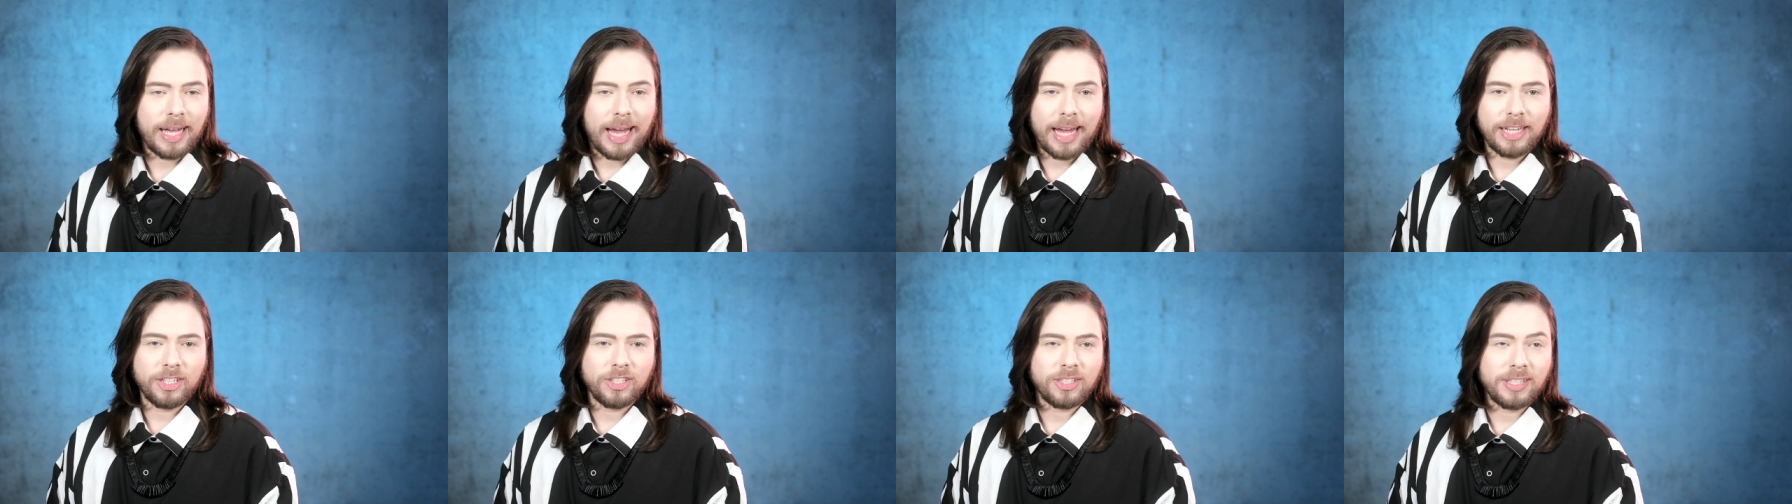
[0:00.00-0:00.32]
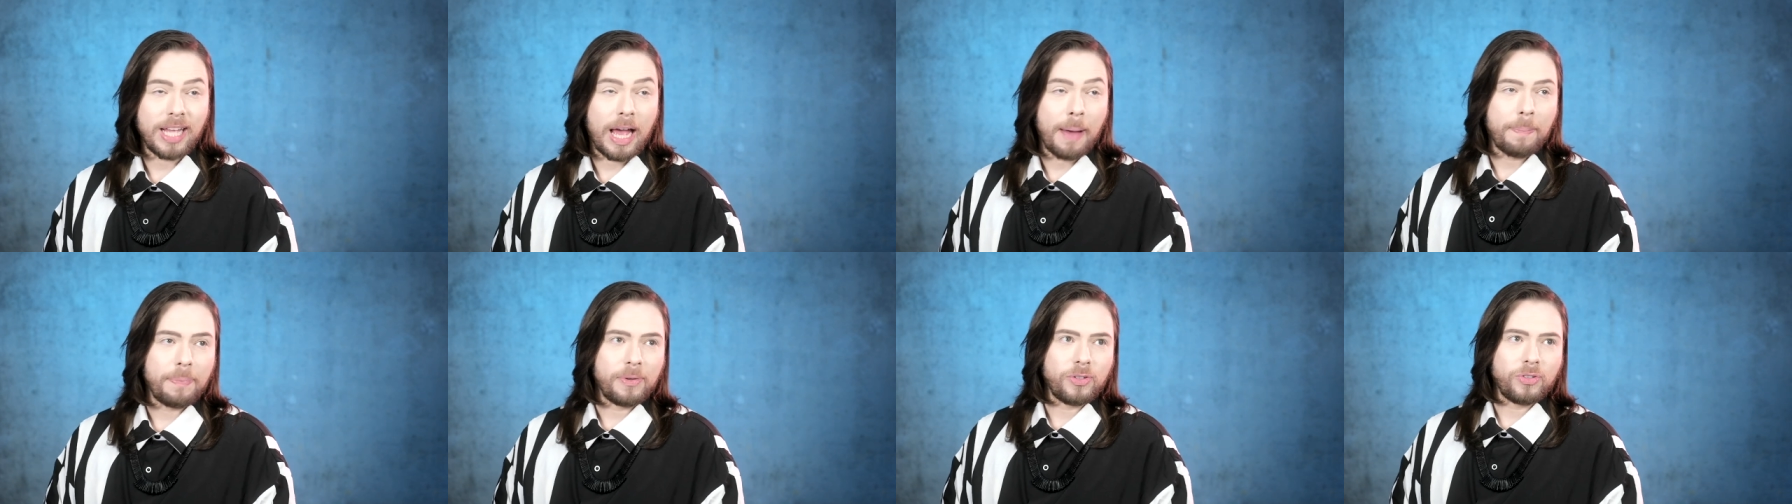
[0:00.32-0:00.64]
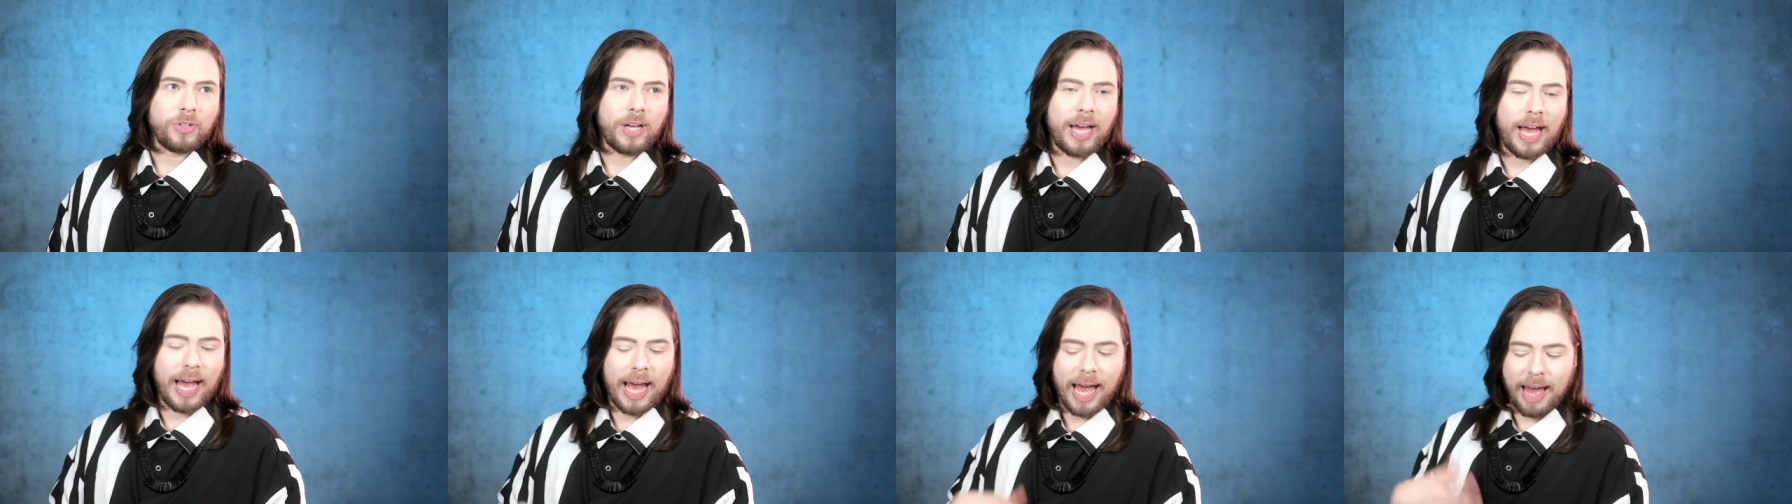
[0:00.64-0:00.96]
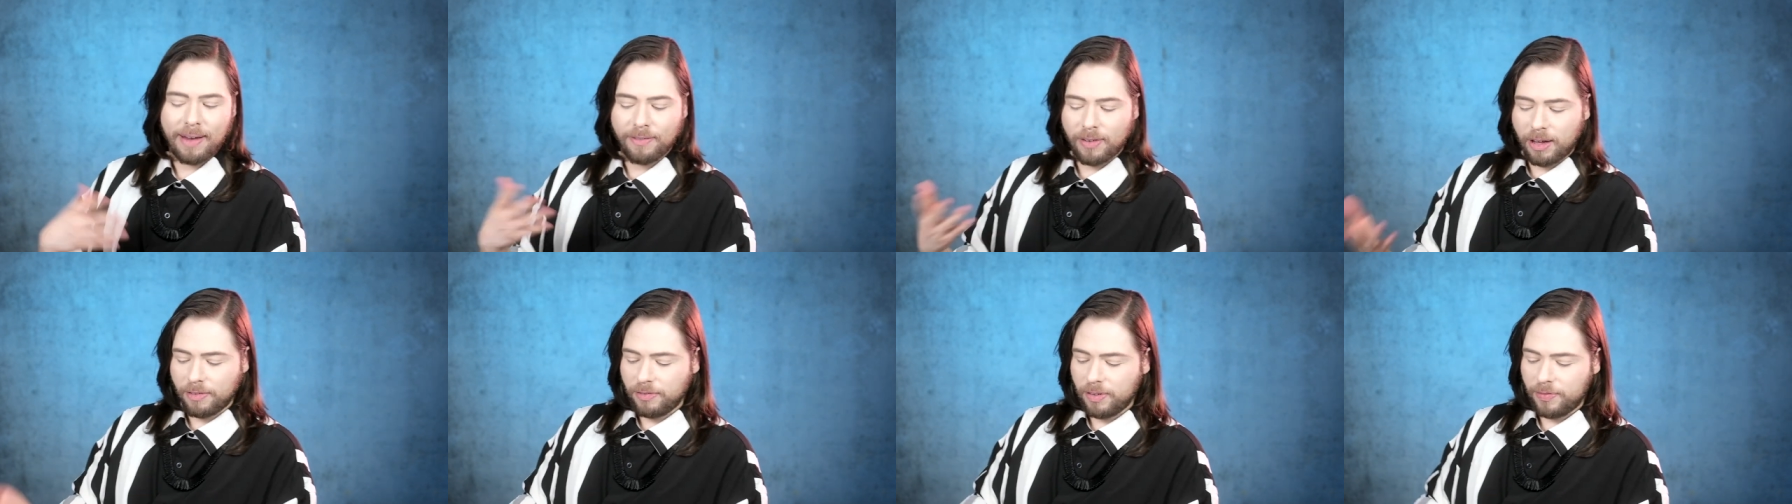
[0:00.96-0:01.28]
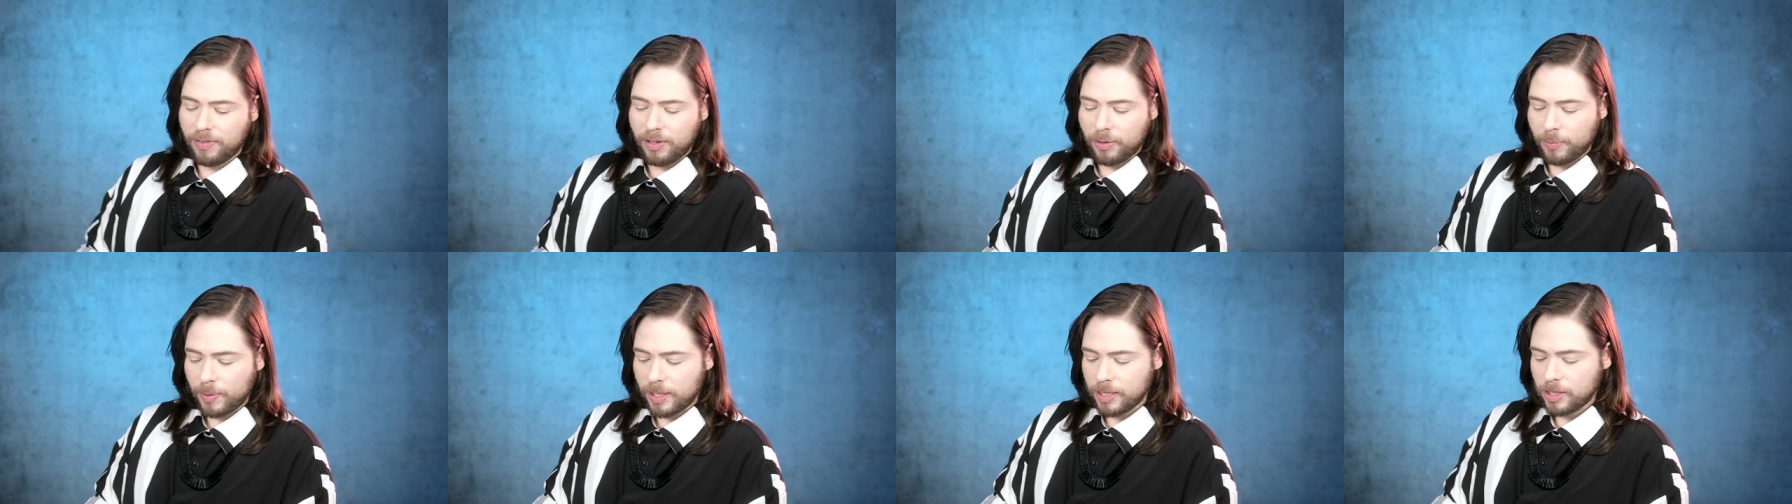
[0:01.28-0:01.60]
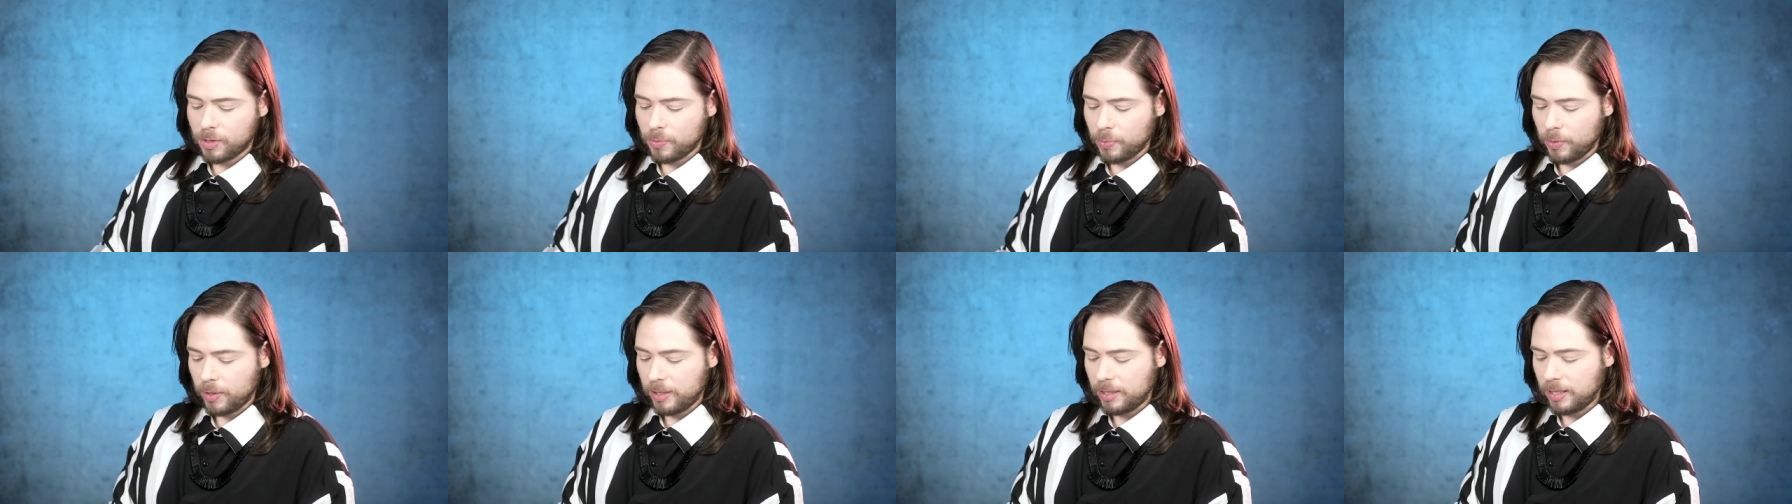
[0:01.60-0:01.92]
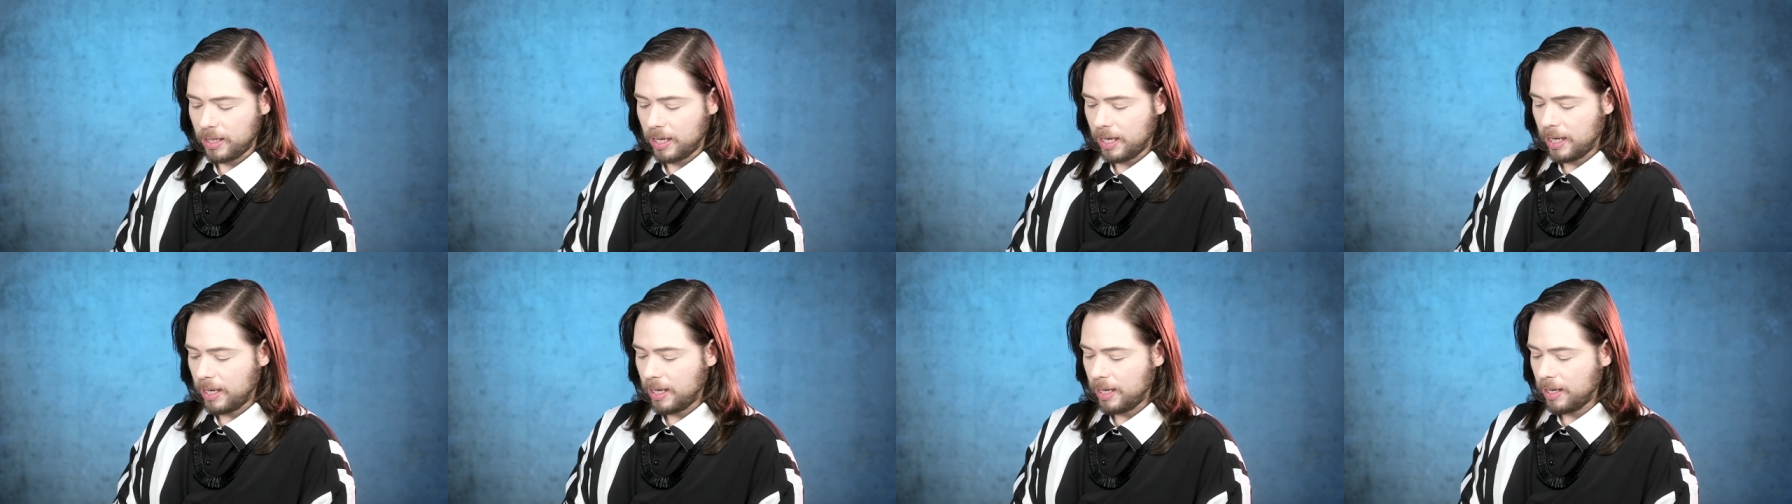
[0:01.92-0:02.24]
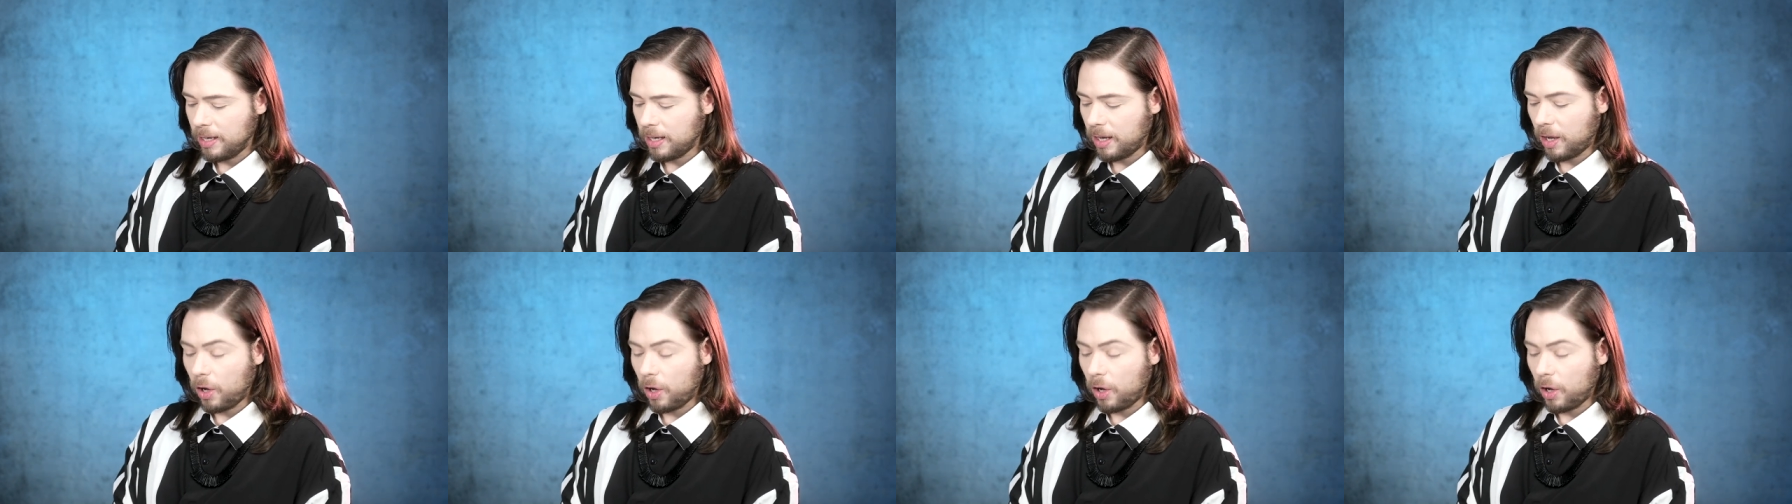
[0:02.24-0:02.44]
I just happen to have a Vivienne Westwood uh,